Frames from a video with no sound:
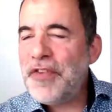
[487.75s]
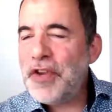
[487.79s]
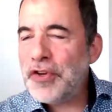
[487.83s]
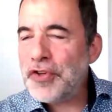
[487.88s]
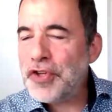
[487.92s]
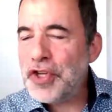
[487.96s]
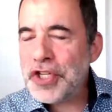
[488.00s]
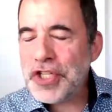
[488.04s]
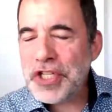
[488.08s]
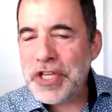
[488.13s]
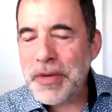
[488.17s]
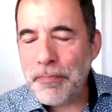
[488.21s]
you're
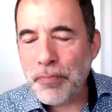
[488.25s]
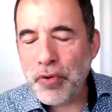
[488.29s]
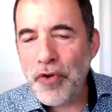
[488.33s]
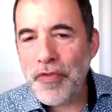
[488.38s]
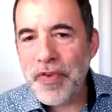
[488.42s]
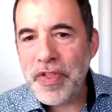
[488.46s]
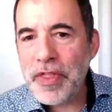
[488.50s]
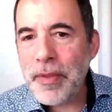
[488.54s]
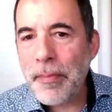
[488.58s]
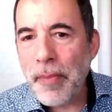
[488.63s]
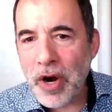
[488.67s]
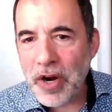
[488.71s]
just
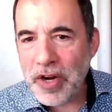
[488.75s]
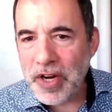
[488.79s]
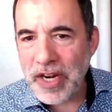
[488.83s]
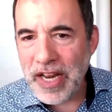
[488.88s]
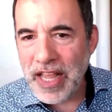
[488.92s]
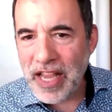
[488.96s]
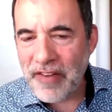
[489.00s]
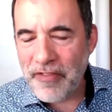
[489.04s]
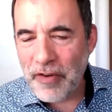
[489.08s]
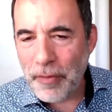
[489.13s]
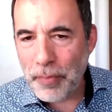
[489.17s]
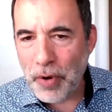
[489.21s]
improving the
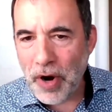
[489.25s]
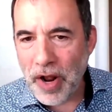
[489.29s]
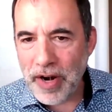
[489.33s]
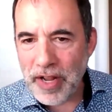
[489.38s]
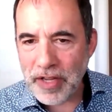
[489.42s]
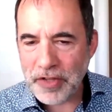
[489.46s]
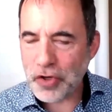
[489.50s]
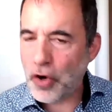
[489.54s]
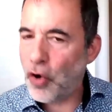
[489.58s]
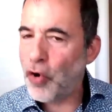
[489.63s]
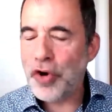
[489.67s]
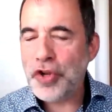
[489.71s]
marketing of a
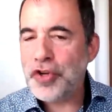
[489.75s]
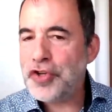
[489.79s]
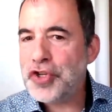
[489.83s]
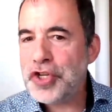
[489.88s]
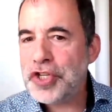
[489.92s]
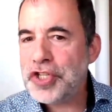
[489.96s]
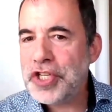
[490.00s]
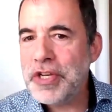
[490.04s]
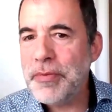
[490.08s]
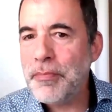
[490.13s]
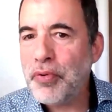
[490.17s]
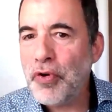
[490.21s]
product or you're
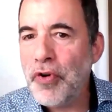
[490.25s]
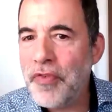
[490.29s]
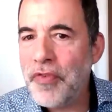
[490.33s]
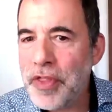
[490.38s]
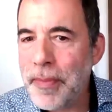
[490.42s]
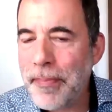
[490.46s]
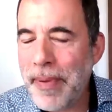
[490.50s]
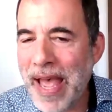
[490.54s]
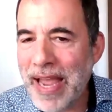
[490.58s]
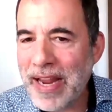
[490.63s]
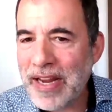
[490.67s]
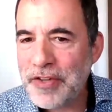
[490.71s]
just improving
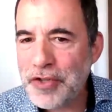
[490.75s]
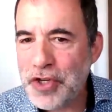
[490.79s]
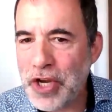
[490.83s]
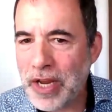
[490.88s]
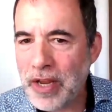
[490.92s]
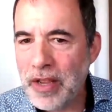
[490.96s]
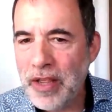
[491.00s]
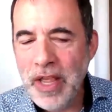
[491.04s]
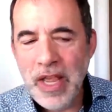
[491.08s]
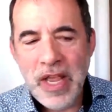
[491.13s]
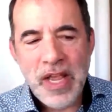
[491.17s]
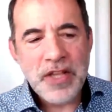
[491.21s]
the
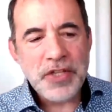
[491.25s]
packaging.